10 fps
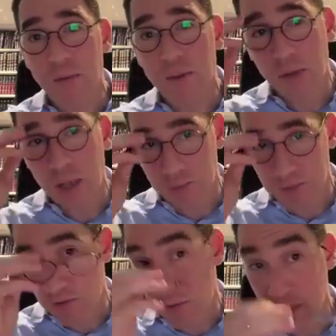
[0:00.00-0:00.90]
even though it
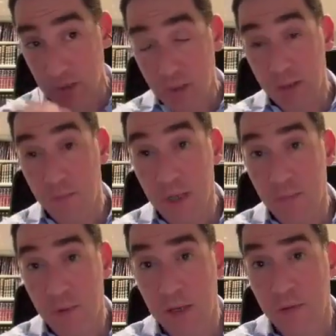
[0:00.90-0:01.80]
comes from a
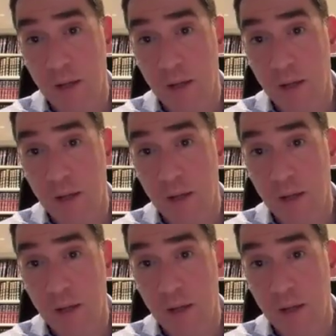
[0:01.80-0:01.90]
be'ema